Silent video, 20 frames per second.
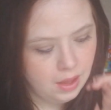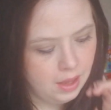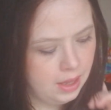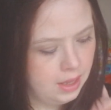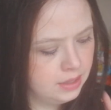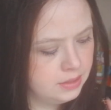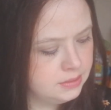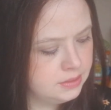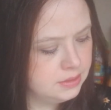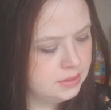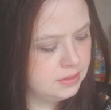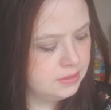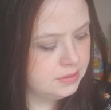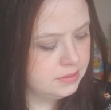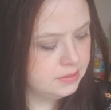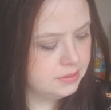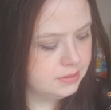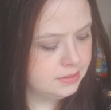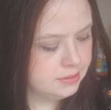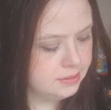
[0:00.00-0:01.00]
And
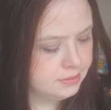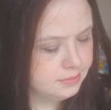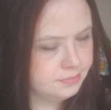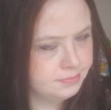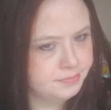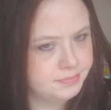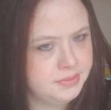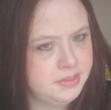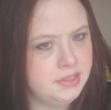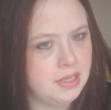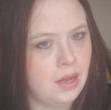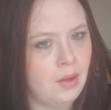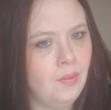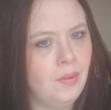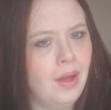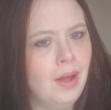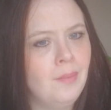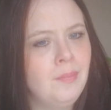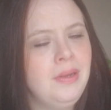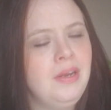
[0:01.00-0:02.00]
it's, you know,
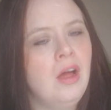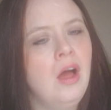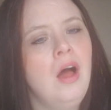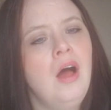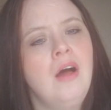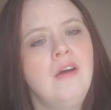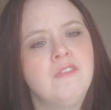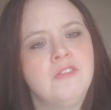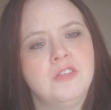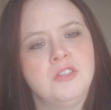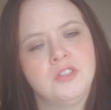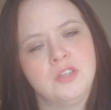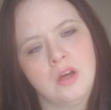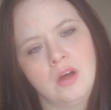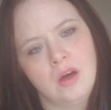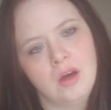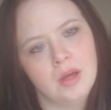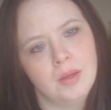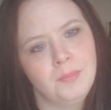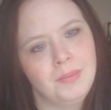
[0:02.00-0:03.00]
I mean, half the
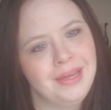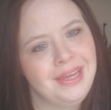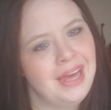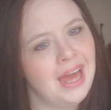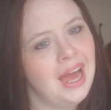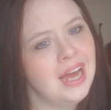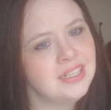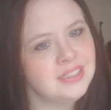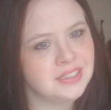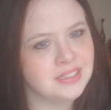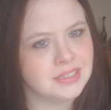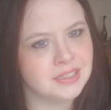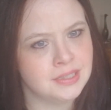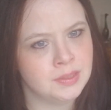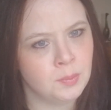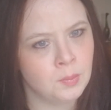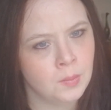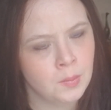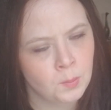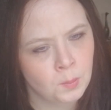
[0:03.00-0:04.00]
time he
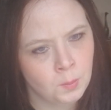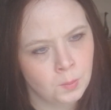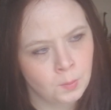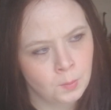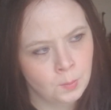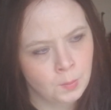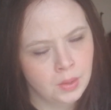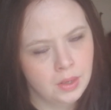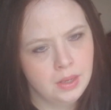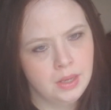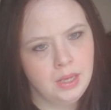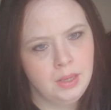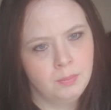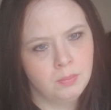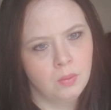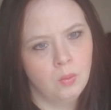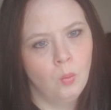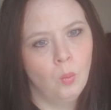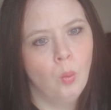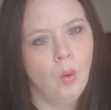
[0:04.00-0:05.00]
asks
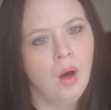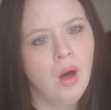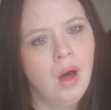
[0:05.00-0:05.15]
people